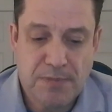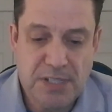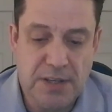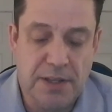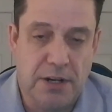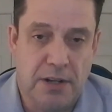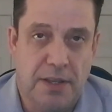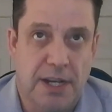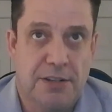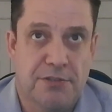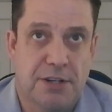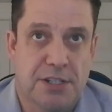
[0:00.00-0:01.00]

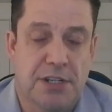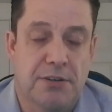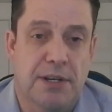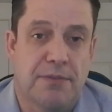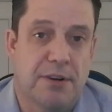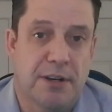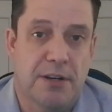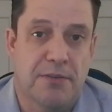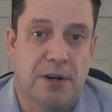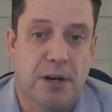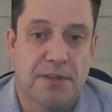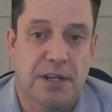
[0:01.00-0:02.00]
they traditionally don't get very
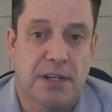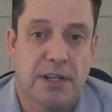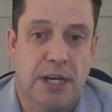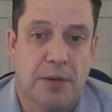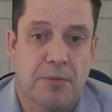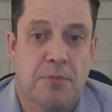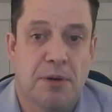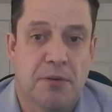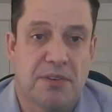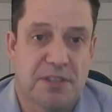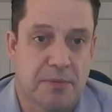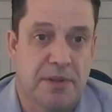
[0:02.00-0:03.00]
involved in a claim, but
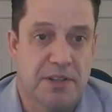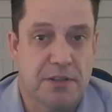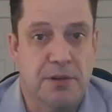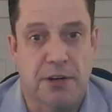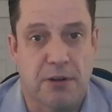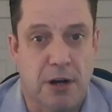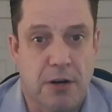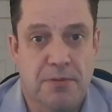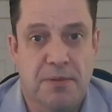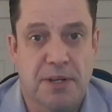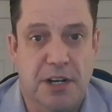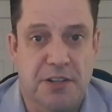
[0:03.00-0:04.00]
when something's going wrong
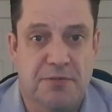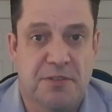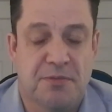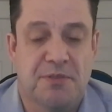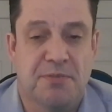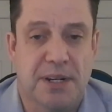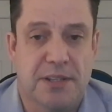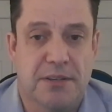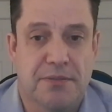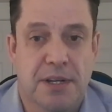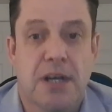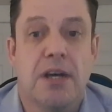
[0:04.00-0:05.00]
from the customer's perspective,